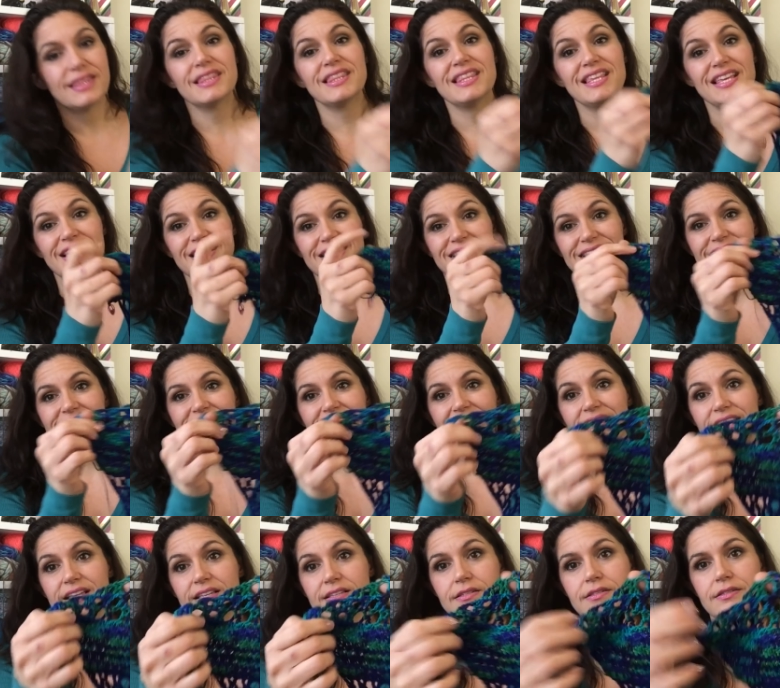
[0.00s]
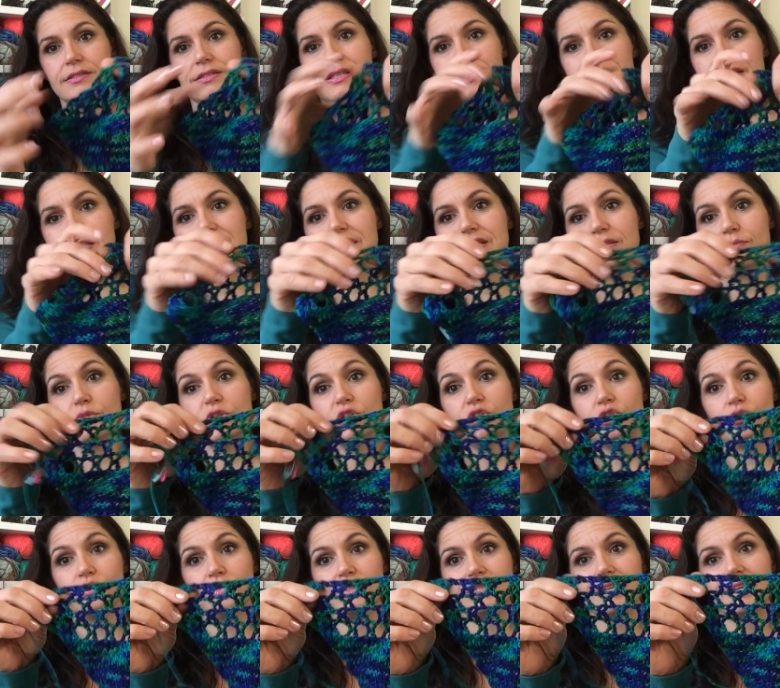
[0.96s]
this is
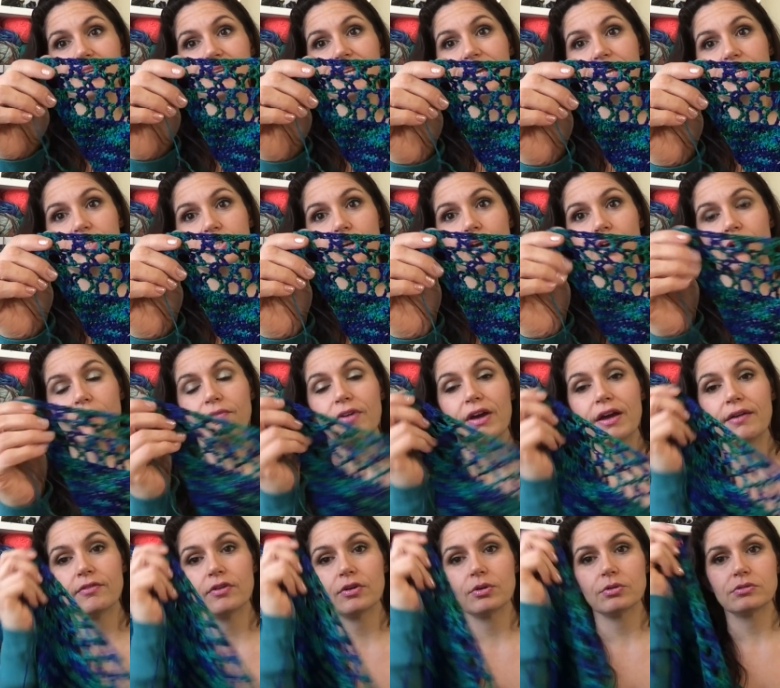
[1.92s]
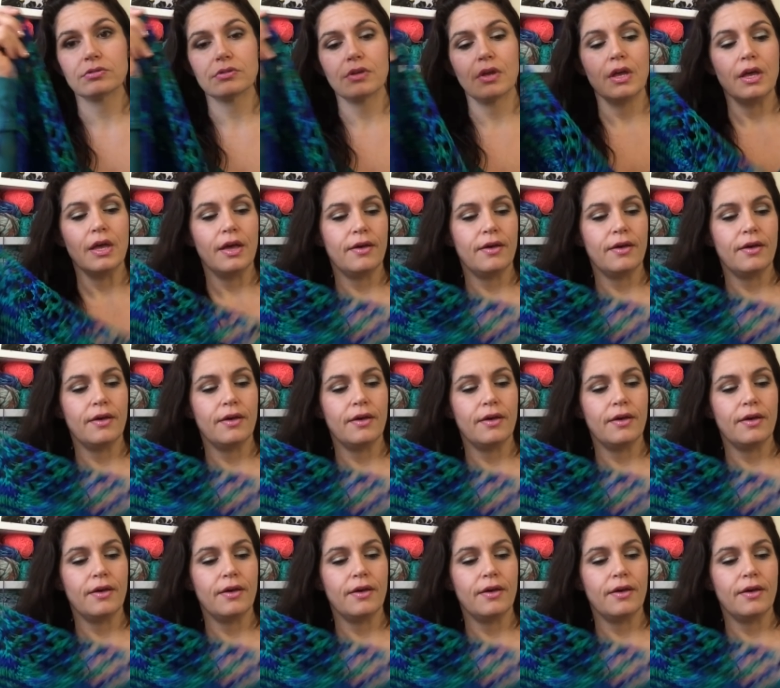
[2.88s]
Medusa in Hedgehog Fibers.